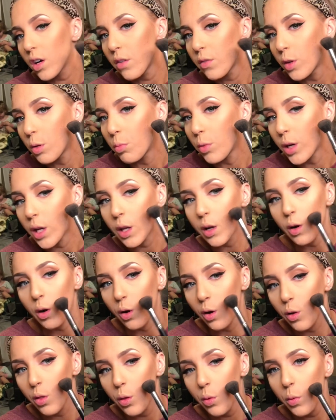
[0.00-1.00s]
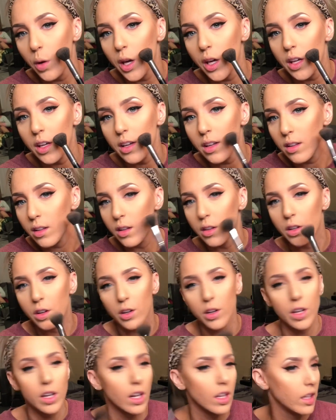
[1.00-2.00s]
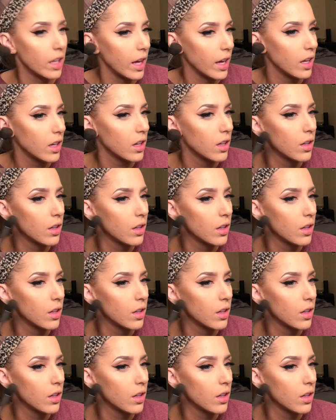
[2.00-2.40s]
If you bring it all the way in, then you're going to like,